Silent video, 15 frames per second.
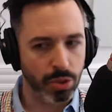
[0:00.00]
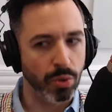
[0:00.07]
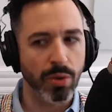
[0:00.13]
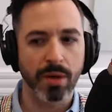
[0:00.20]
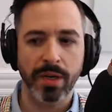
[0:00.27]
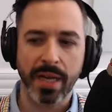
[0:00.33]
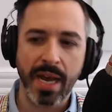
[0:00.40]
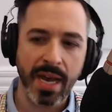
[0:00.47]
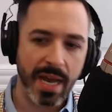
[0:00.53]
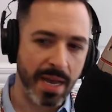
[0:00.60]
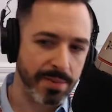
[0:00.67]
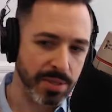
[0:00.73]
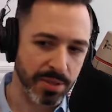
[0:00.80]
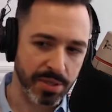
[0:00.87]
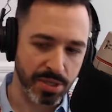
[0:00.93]
Sure, yeah,
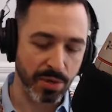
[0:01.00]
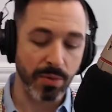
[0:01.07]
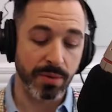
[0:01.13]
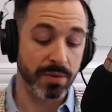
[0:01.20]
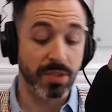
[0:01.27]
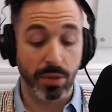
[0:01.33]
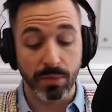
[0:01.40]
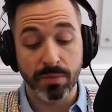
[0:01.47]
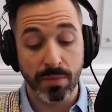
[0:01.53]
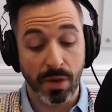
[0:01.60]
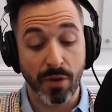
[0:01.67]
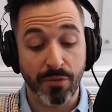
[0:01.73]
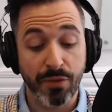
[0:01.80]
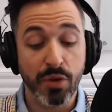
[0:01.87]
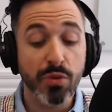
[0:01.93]
absolutely. So
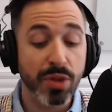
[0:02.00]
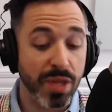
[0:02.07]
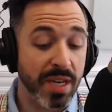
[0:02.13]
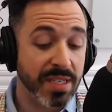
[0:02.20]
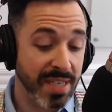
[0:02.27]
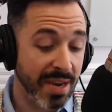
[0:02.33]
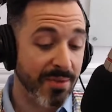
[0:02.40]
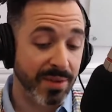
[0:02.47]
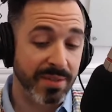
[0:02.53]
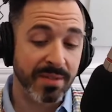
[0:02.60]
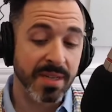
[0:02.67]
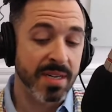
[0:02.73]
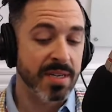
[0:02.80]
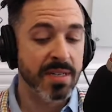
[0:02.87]
a few things I would